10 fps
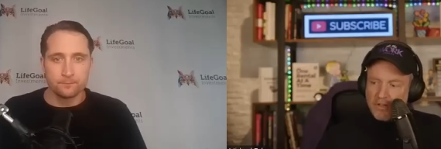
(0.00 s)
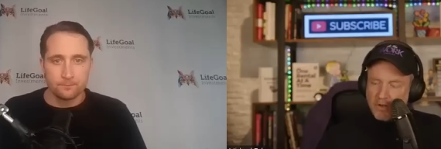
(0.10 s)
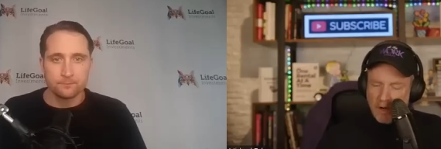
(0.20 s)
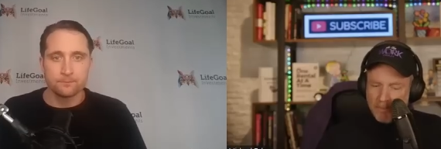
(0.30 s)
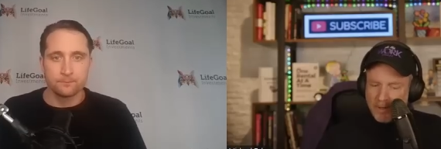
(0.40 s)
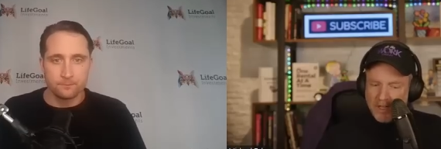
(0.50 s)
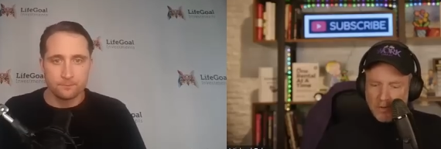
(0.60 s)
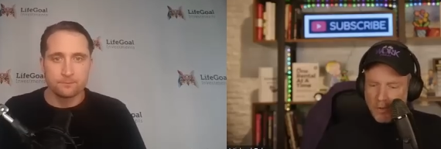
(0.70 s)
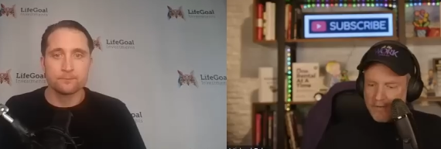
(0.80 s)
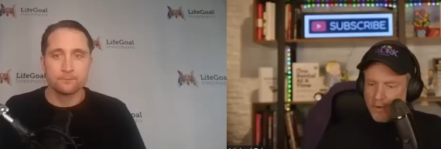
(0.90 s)
Speaker 1: pickers or
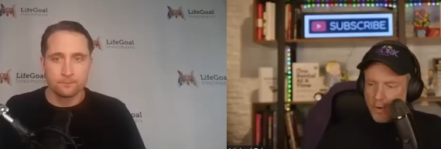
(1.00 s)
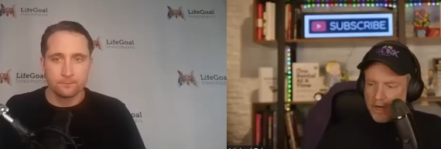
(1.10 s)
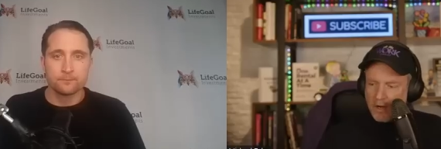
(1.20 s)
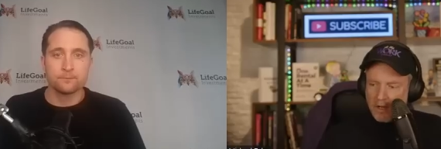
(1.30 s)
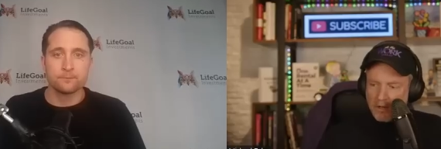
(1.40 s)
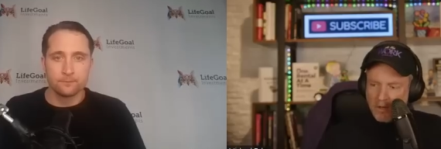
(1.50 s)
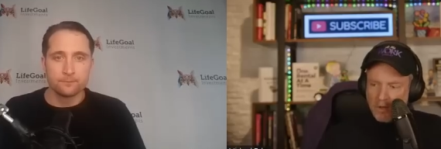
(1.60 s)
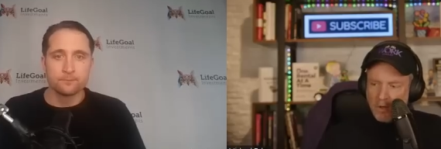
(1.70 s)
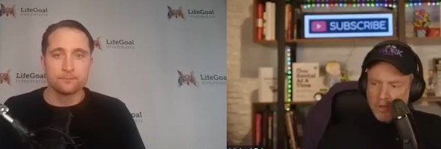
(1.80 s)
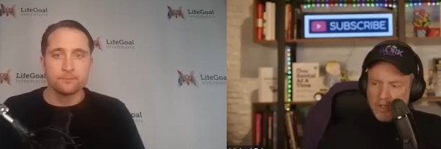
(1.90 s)
companies or whatever you want to call
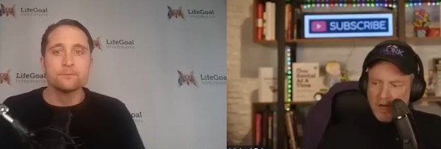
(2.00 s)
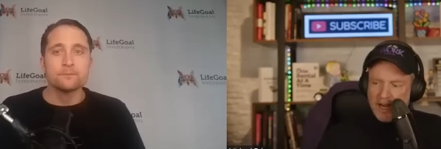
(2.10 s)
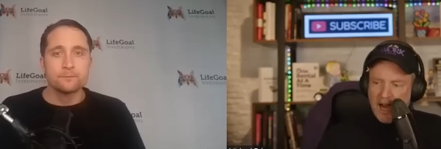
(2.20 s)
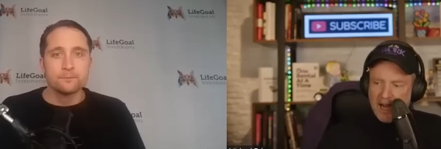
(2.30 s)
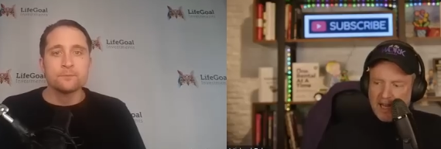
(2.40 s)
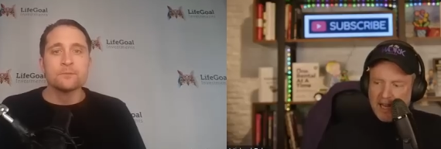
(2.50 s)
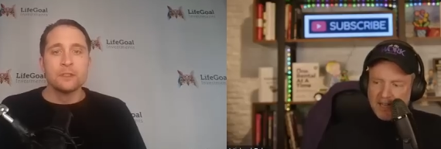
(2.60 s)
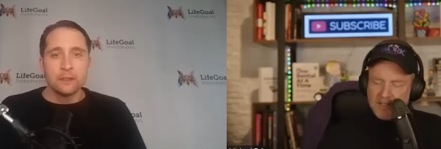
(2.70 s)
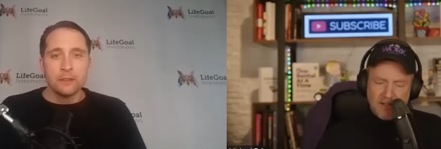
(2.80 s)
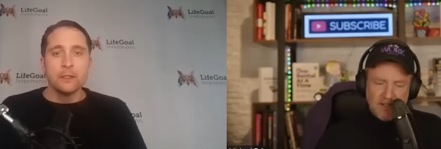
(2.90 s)
it. Who, who would you kind of
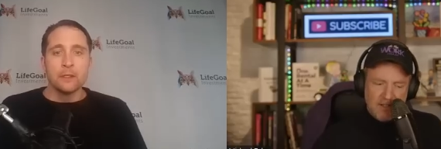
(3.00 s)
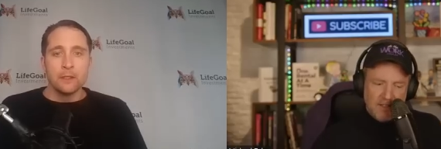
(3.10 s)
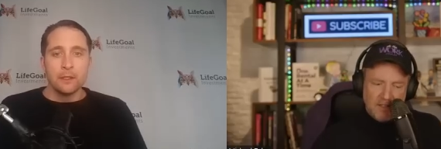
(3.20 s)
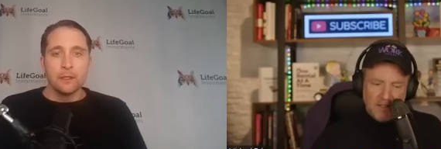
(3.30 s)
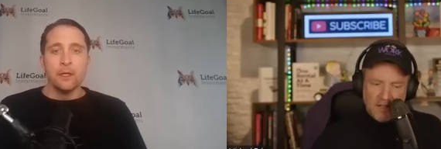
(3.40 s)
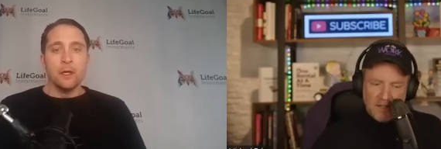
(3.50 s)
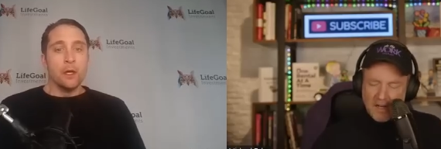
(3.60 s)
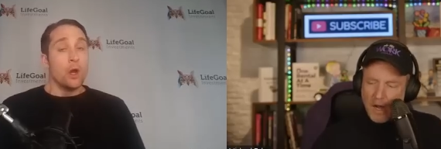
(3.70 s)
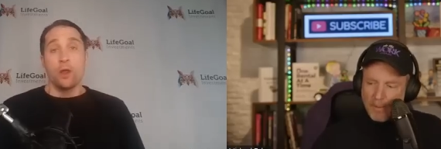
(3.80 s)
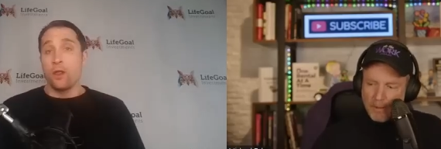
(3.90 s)
highlight as
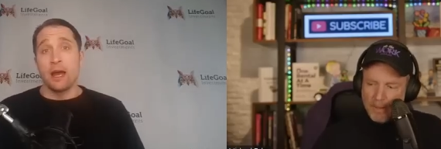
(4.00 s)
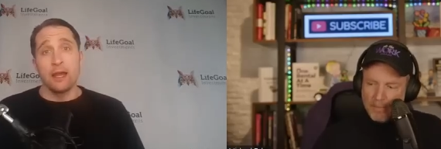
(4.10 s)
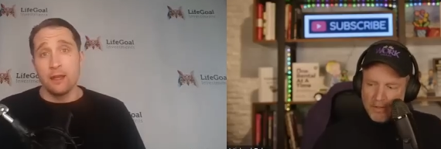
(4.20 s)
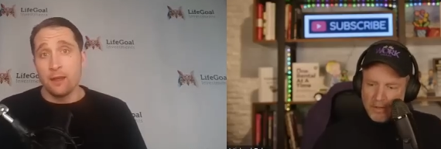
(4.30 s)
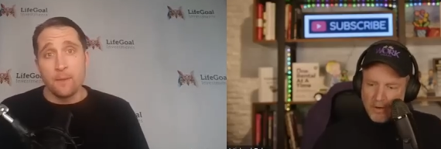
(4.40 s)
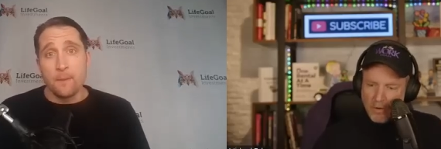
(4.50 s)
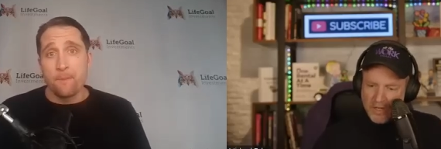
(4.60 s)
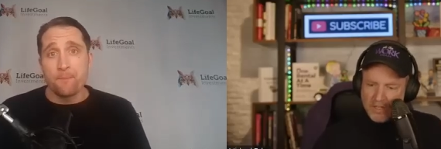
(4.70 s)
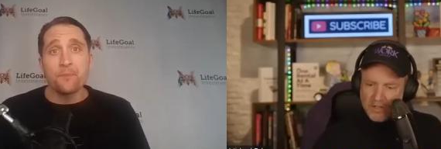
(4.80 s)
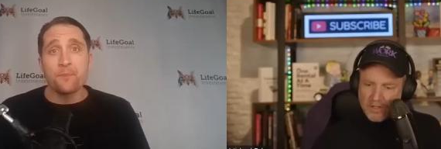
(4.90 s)
a, a couple of people to
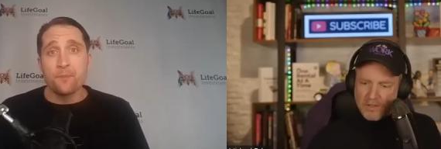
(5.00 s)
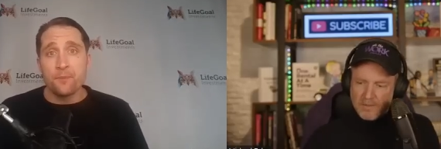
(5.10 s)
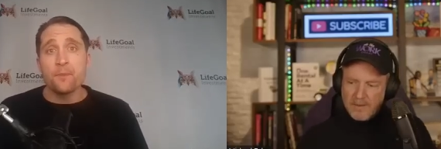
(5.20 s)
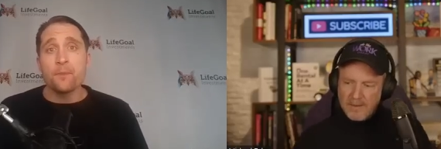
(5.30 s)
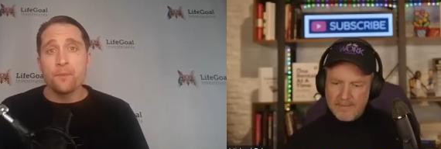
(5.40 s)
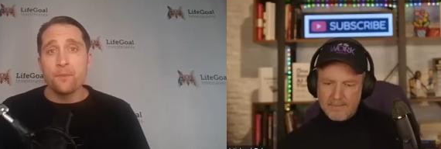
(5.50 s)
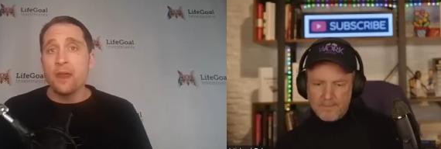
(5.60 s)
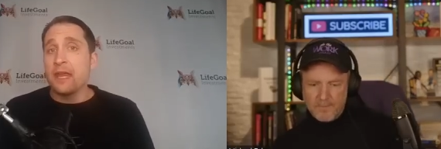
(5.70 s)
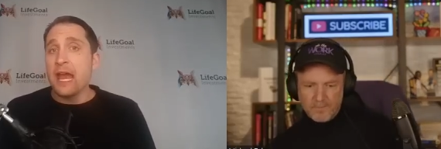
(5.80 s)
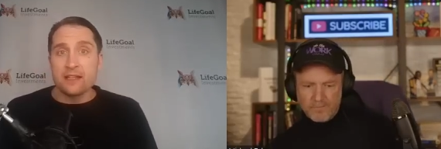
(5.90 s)
go research?
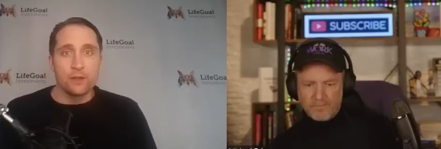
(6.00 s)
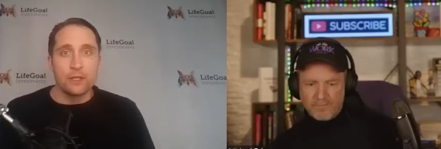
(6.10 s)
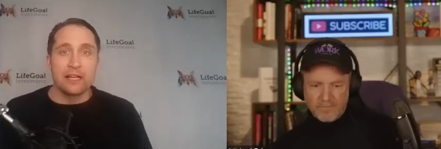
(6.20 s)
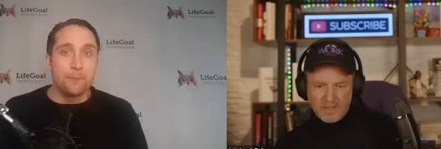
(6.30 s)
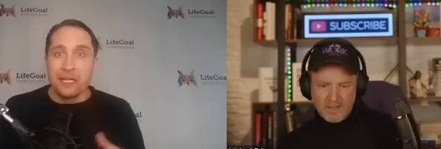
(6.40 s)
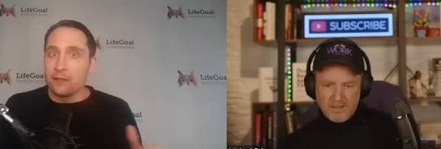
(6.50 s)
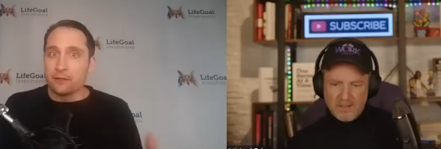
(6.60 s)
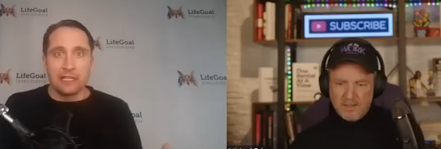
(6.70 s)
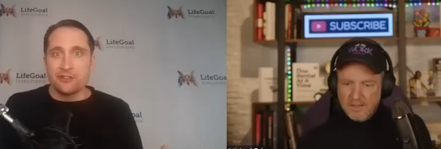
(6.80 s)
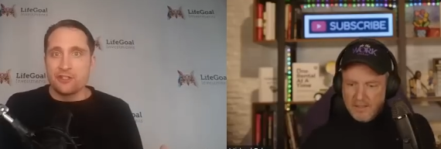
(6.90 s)
Speaker 2: Yeah. So like a
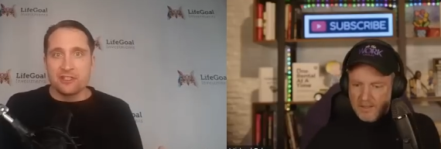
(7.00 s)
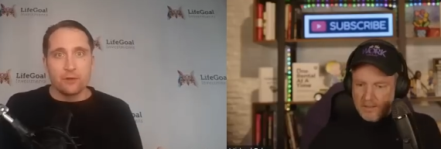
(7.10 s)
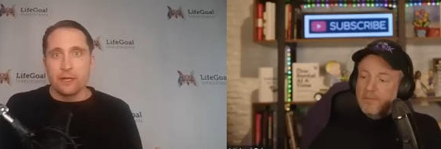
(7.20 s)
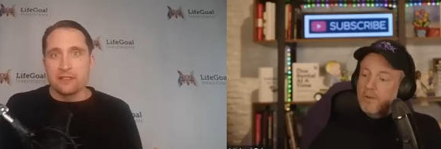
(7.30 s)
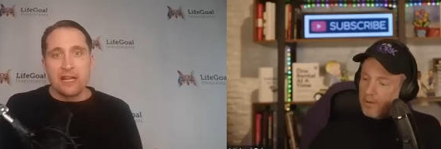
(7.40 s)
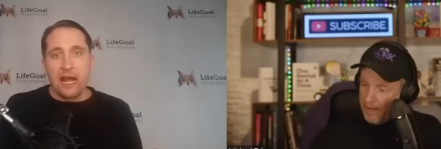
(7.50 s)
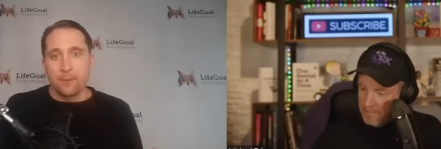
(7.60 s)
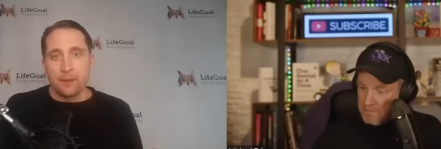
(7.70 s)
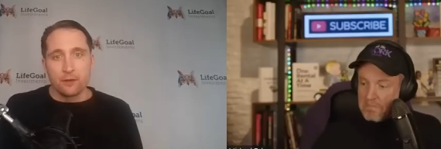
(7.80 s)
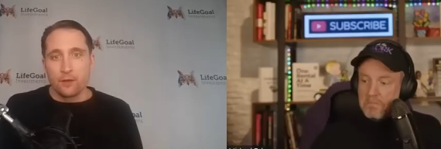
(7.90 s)
Peter Lynch is a great
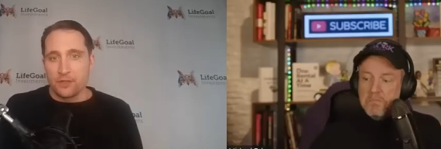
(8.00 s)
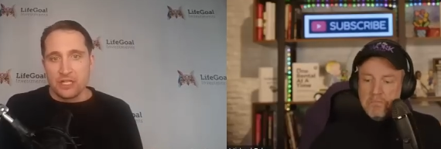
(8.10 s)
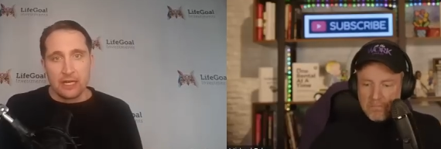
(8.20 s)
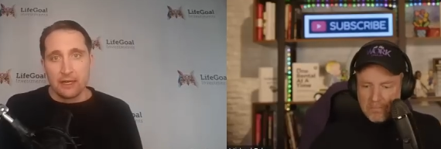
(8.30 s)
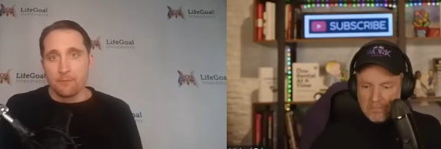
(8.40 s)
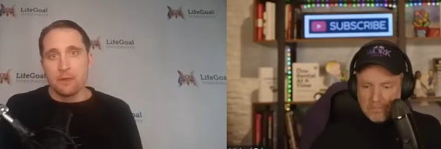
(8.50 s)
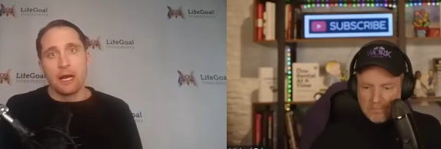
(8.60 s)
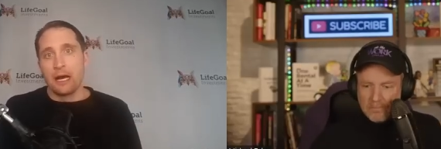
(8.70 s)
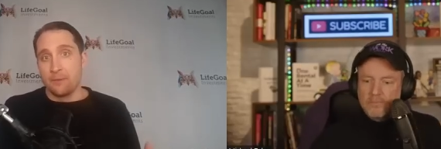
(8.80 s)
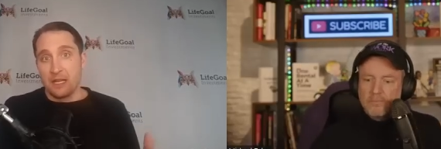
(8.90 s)
stock picker over time.
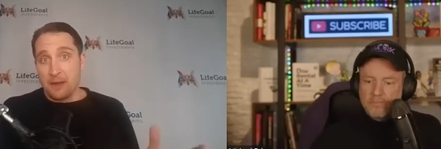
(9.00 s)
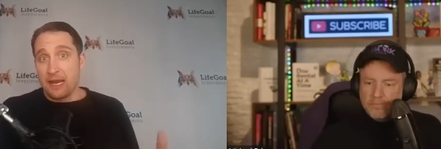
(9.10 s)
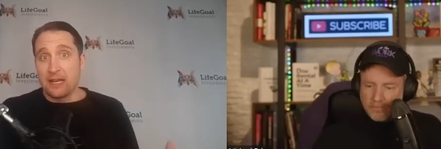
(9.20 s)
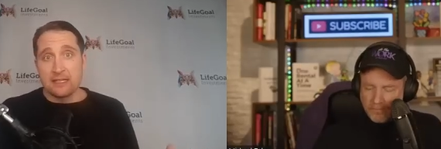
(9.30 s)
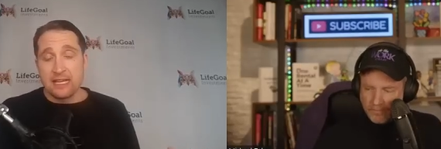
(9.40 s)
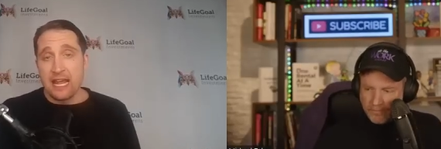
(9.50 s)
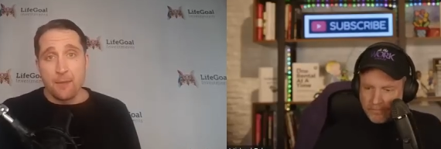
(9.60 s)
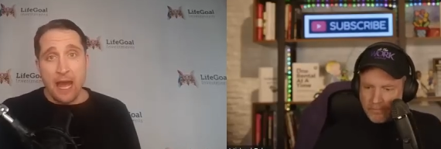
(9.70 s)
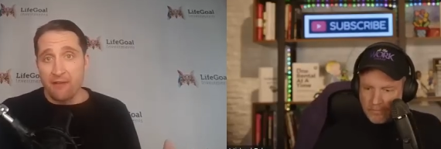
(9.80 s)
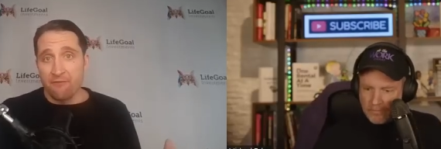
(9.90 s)
Um, he made his
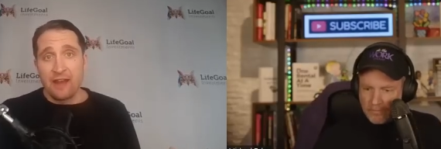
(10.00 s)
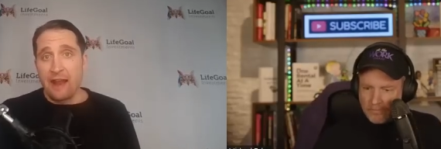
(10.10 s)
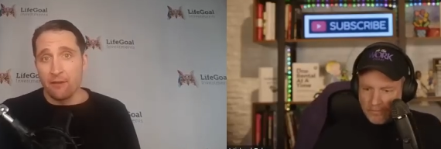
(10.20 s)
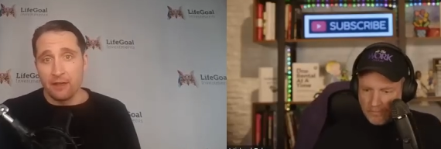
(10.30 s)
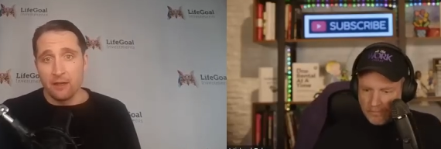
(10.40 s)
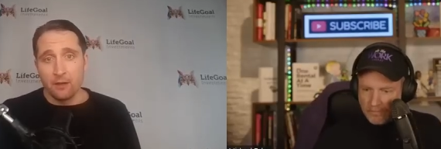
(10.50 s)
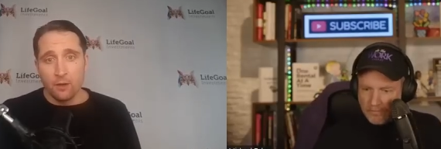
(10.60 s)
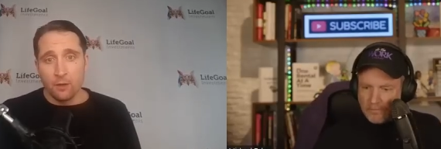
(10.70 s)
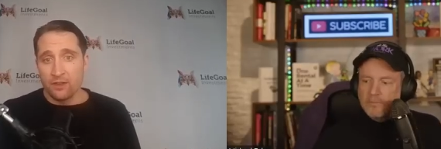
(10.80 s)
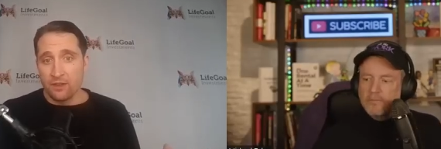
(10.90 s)
name at
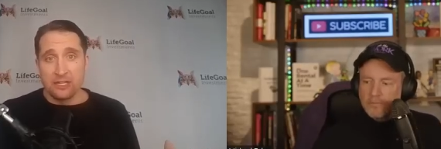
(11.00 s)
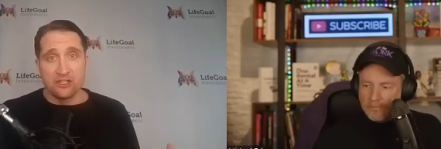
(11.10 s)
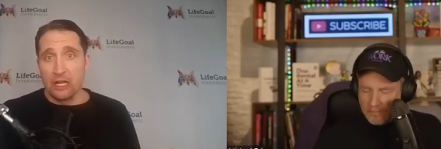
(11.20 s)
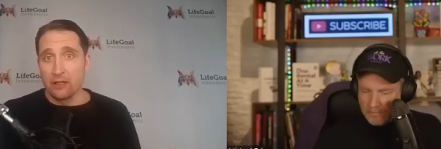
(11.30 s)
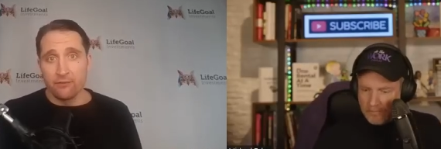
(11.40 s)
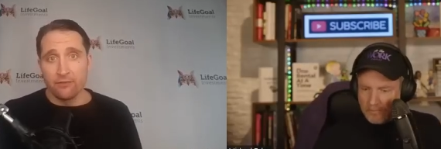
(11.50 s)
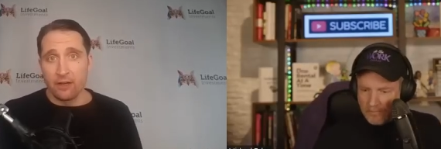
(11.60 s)
Fidelity with the Magellan